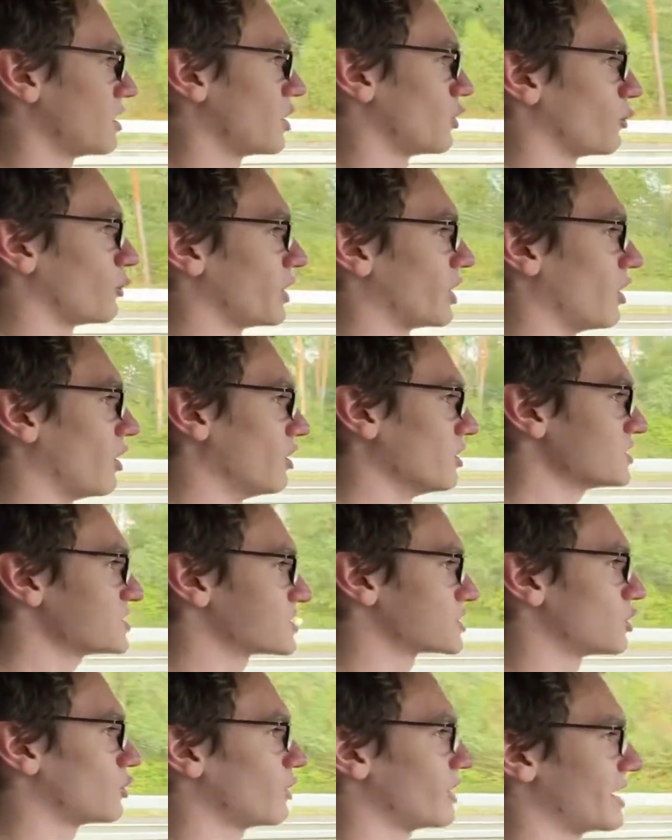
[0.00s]
We
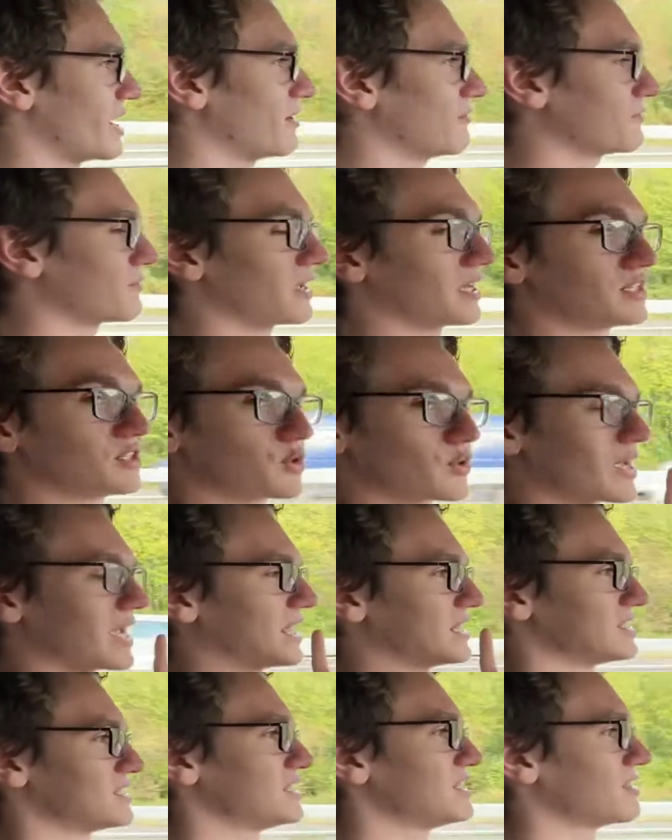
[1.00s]
also have, and you
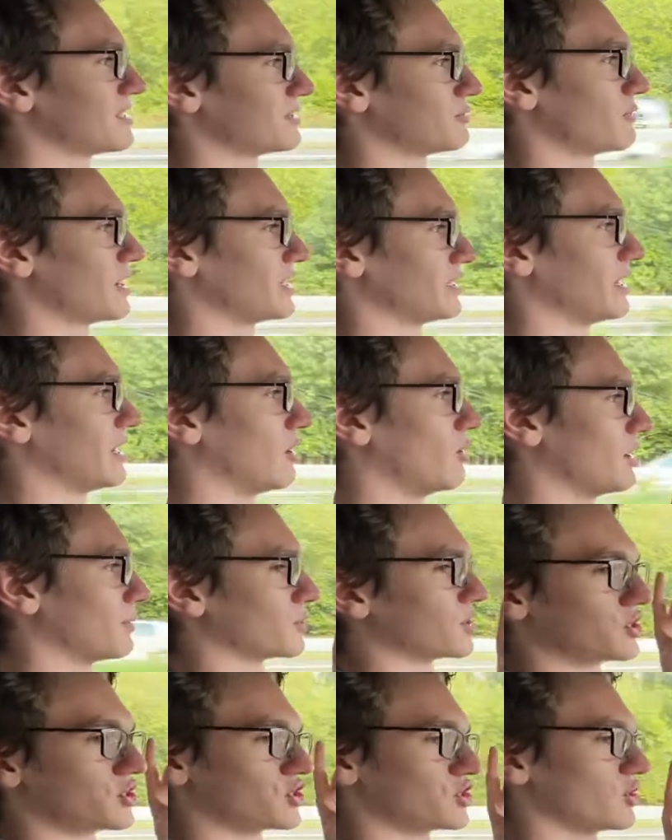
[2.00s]
can't see that right now, I'm
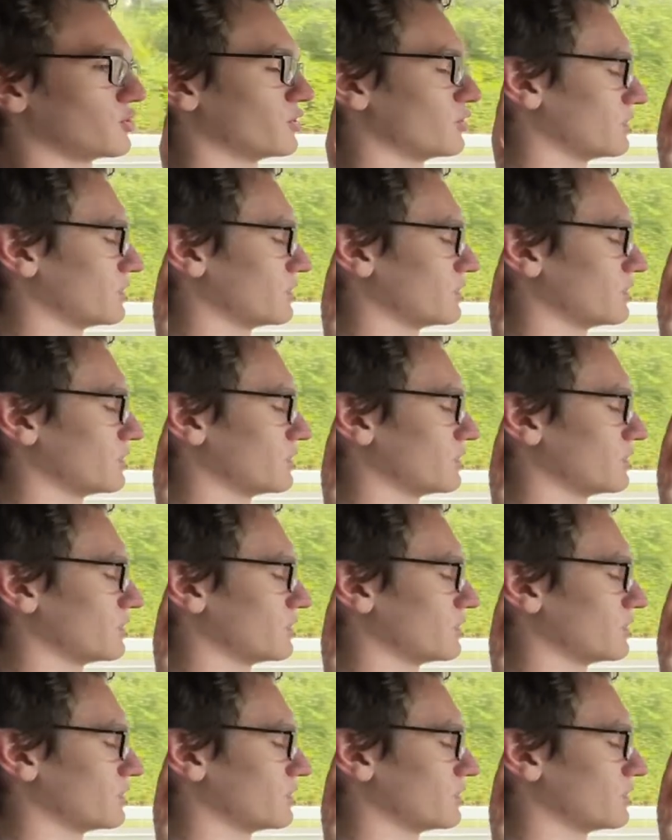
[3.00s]
going to show you